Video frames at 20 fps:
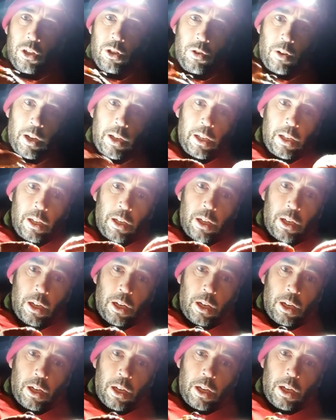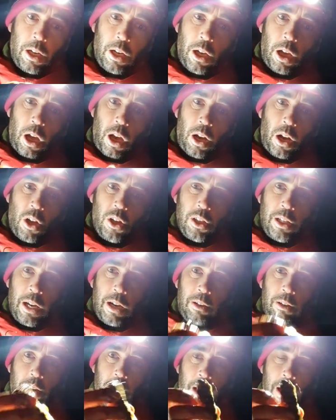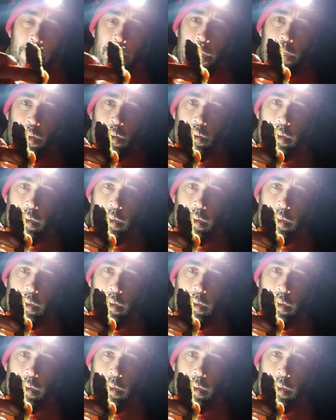straight, nice and aerodynamic.